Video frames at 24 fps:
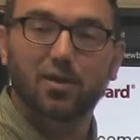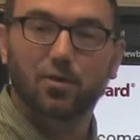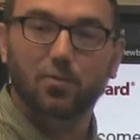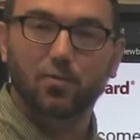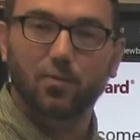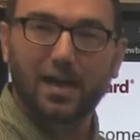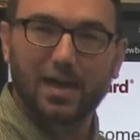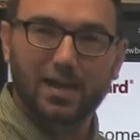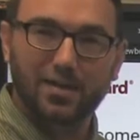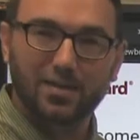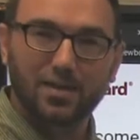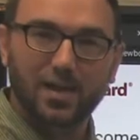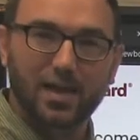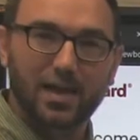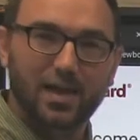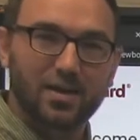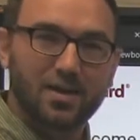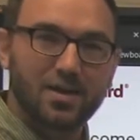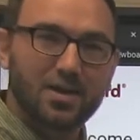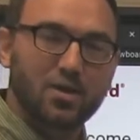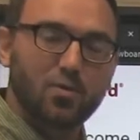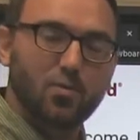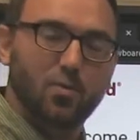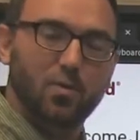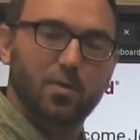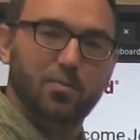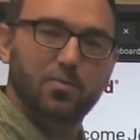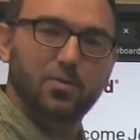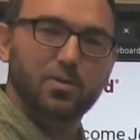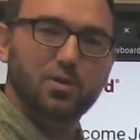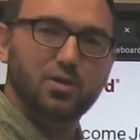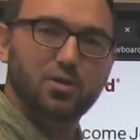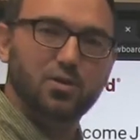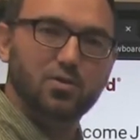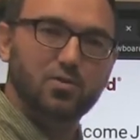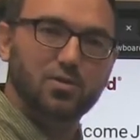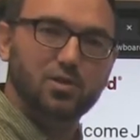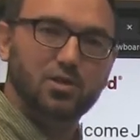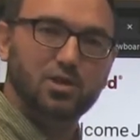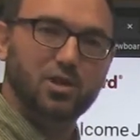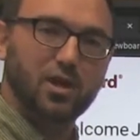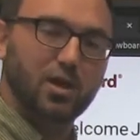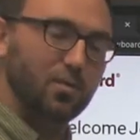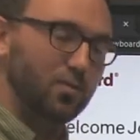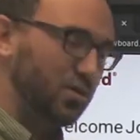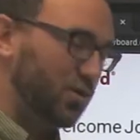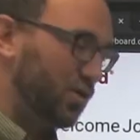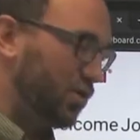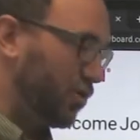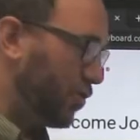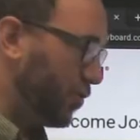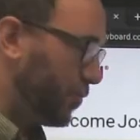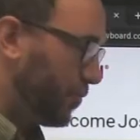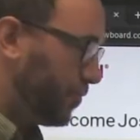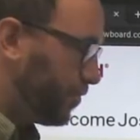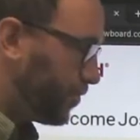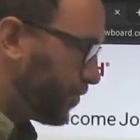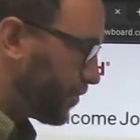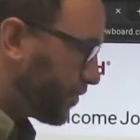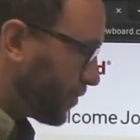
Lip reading: around that, what I'm going to do is share with you